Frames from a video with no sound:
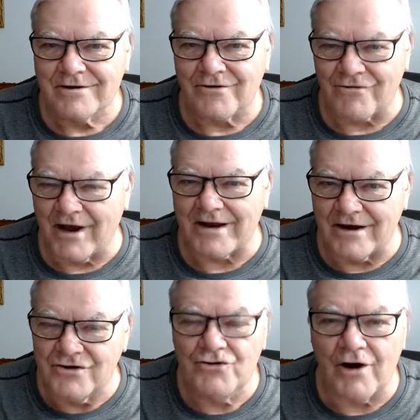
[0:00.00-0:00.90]
create
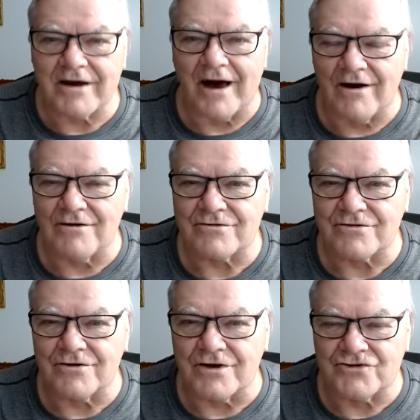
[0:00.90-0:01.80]
a new account
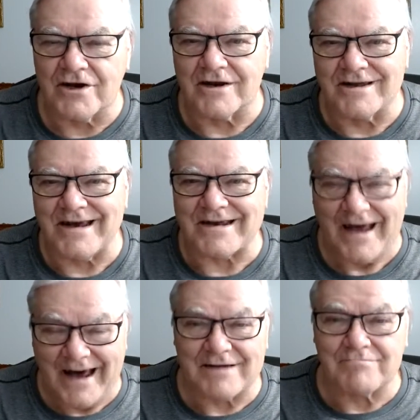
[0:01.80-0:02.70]
so that she could get
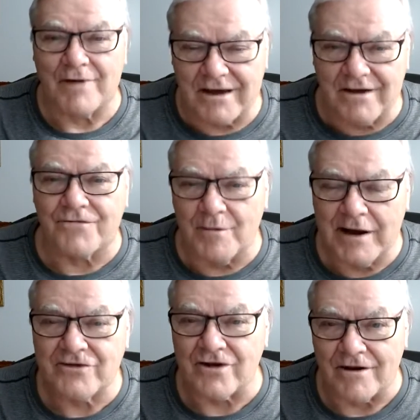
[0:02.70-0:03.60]
at my
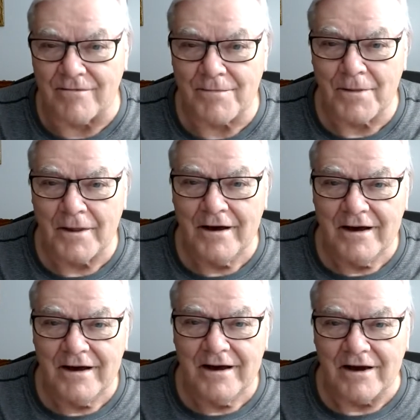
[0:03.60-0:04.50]
information.
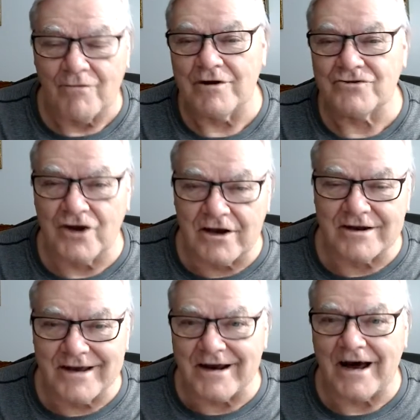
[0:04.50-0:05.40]
And once she could
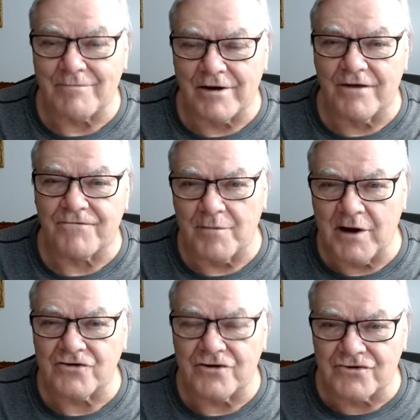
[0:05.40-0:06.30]
get at my
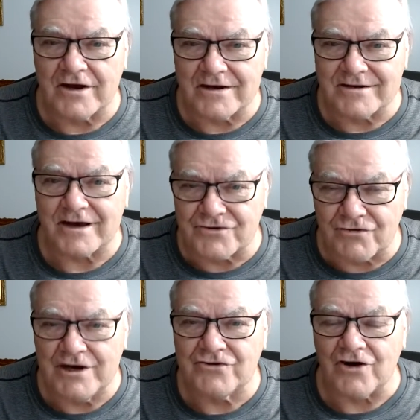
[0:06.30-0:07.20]
information, she could take a
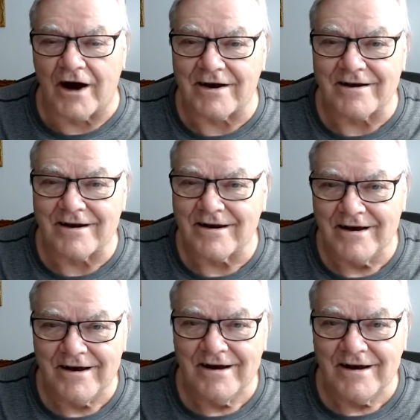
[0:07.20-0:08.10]
screenshot.
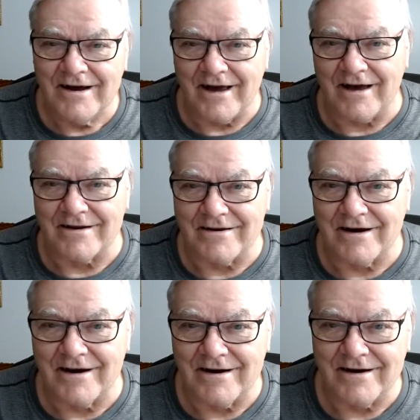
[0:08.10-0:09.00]
And
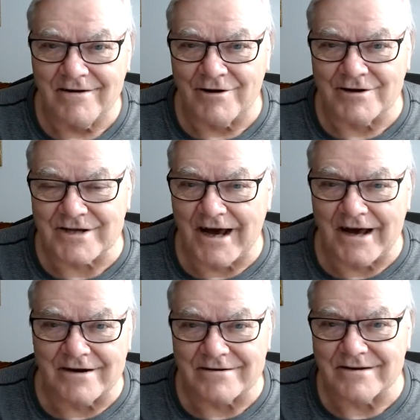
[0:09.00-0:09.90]
uh, once I
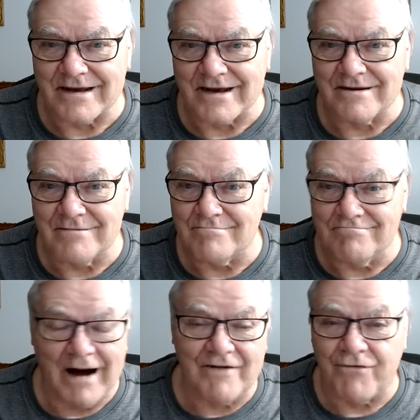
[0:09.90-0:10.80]
had it in
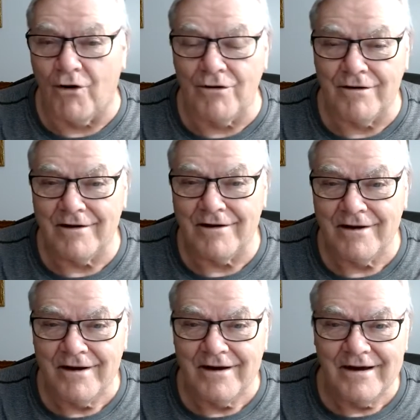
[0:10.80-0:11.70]
my phone
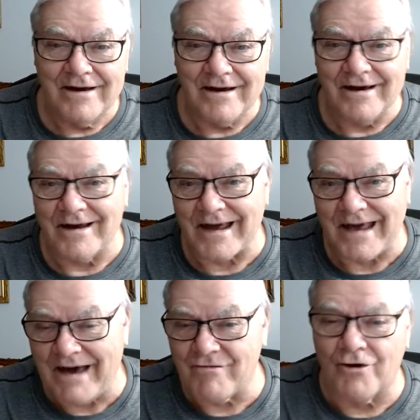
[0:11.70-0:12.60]
and I
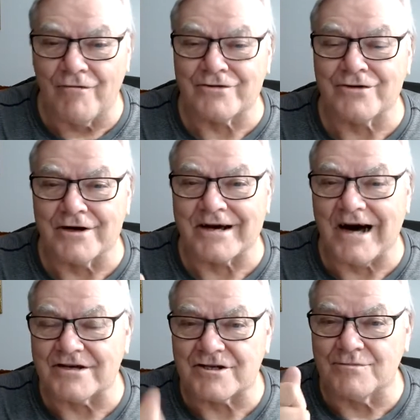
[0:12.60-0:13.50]
gave it over to the
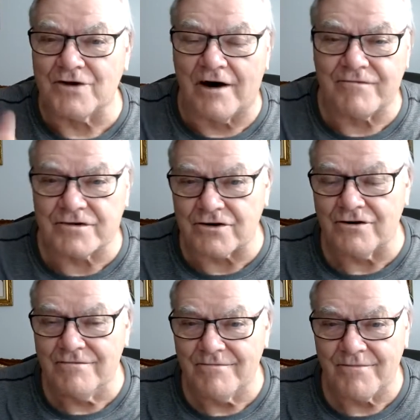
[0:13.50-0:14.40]
customs officer,